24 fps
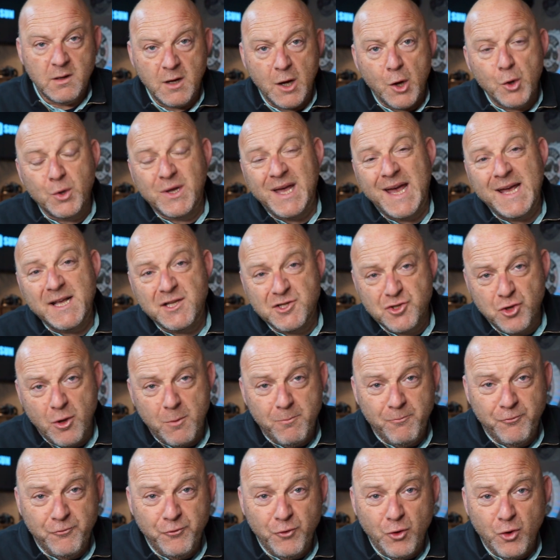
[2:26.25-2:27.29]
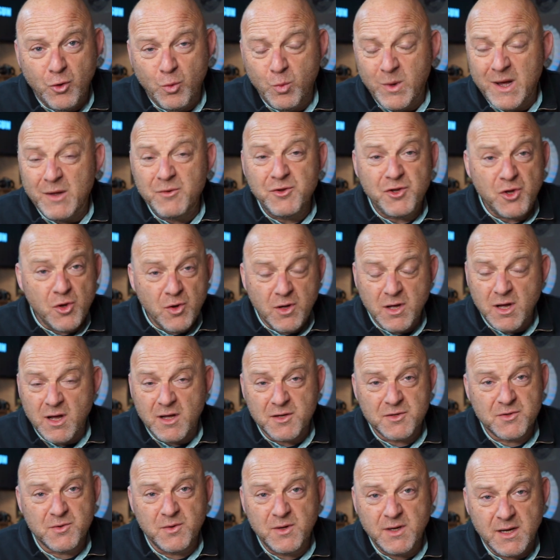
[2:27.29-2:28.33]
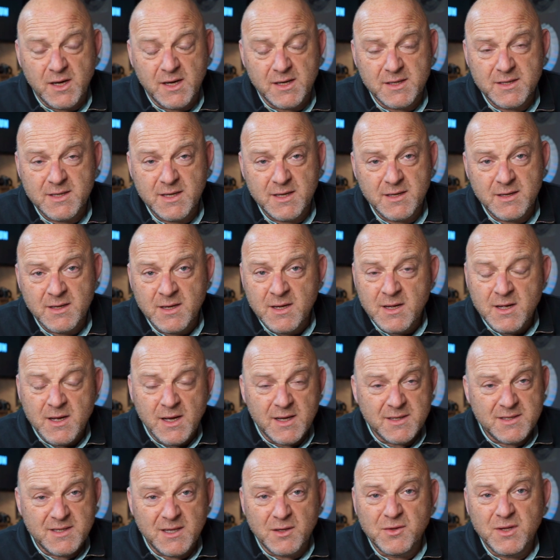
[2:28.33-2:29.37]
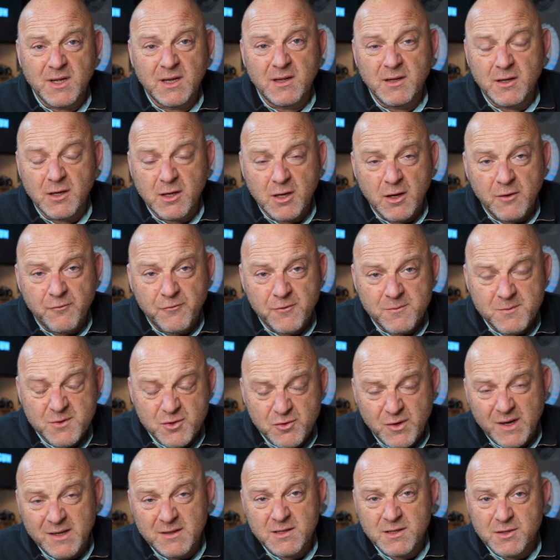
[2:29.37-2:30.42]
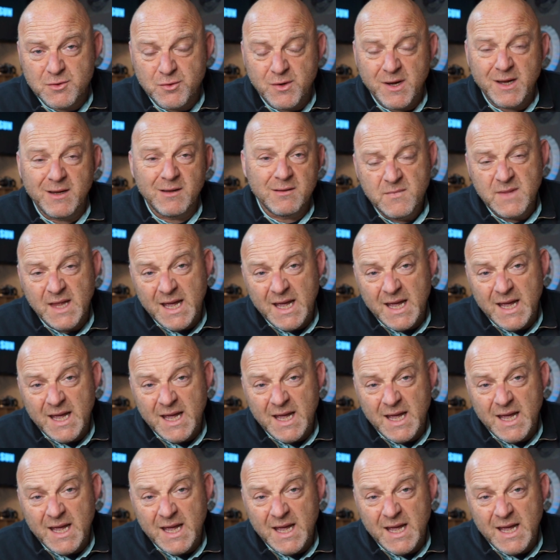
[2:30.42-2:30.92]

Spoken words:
Okay, top 4. Well, Newcastle United, I still think they're going from strength to strength.